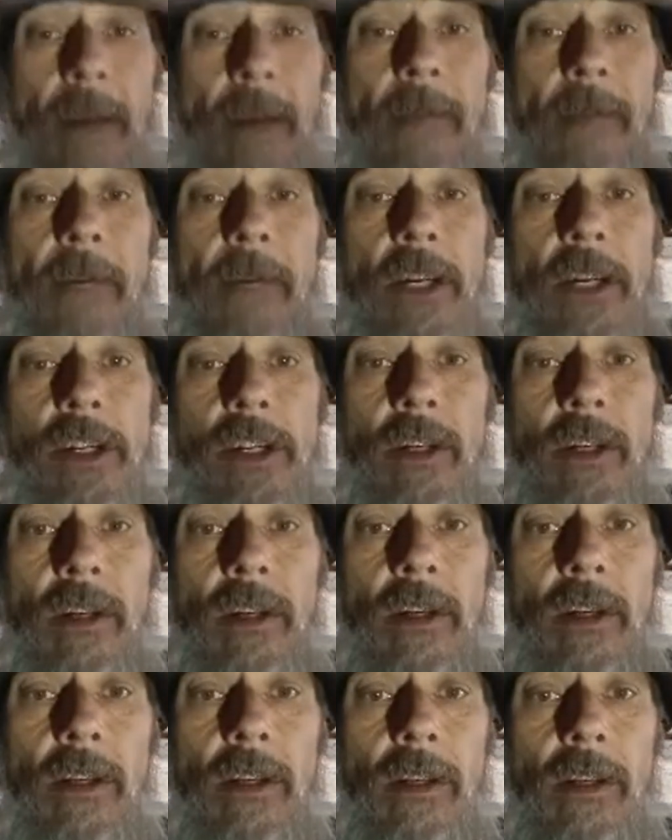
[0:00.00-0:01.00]
vision.
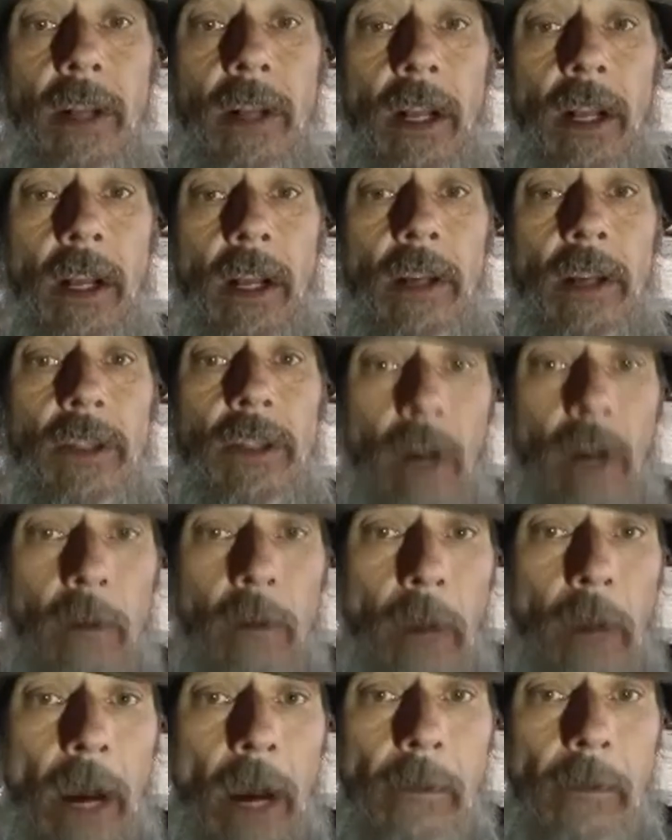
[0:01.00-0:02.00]
So I'll
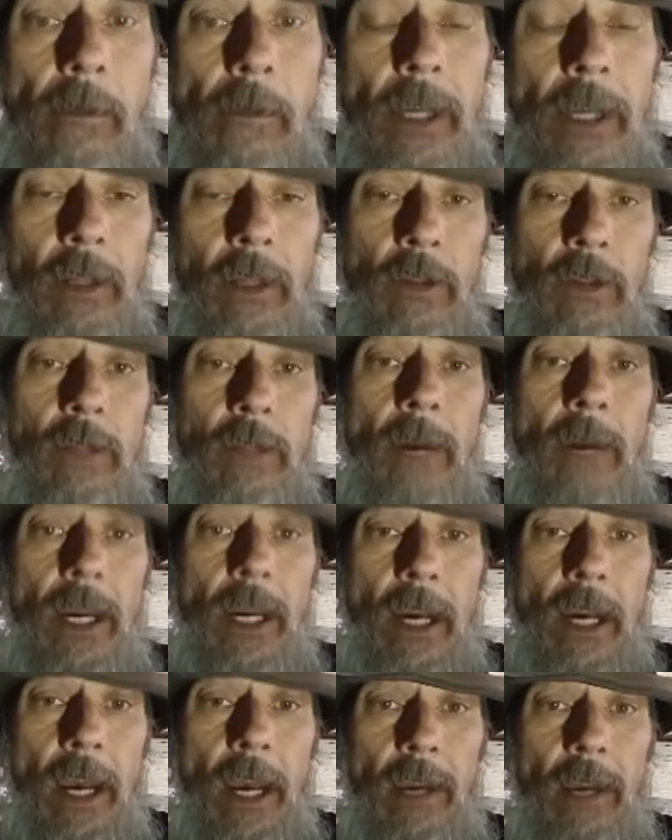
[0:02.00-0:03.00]
probably lose
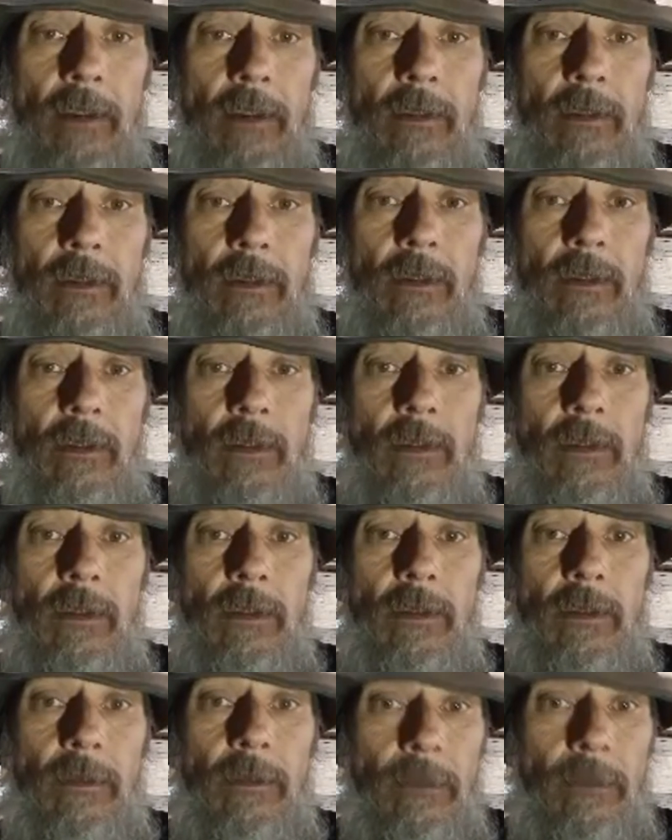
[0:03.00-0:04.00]
my eye
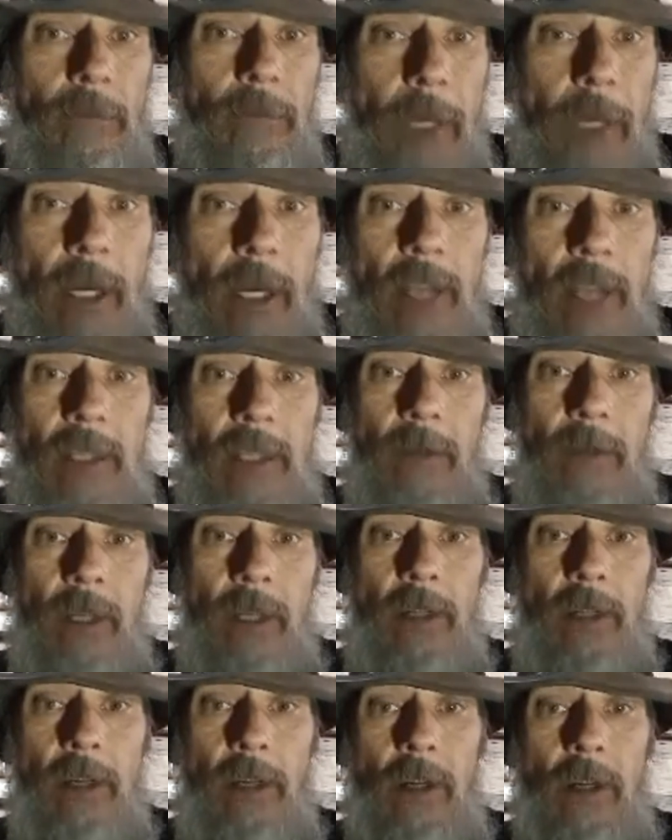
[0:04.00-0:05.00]
because
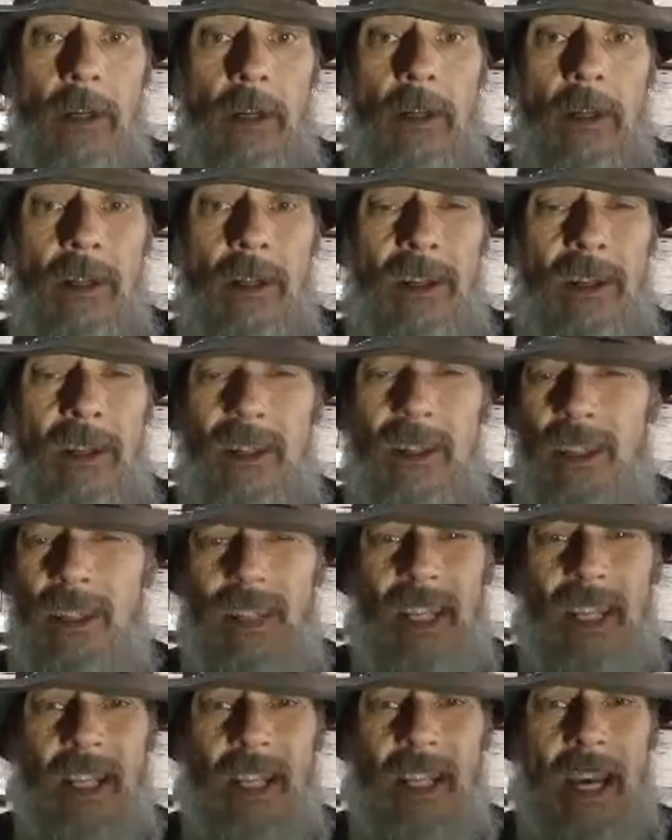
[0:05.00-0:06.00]
of it.
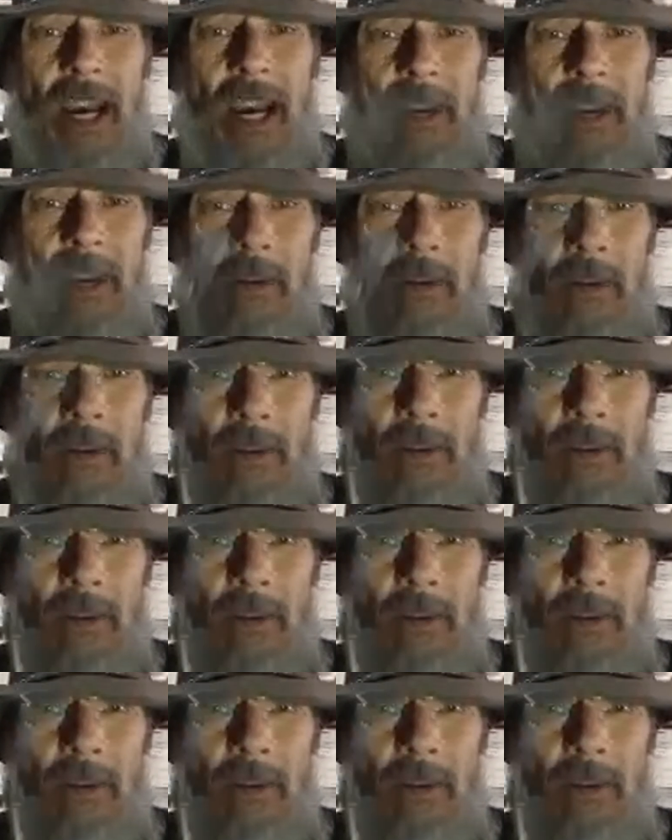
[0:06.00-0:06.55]
Do you think the guy who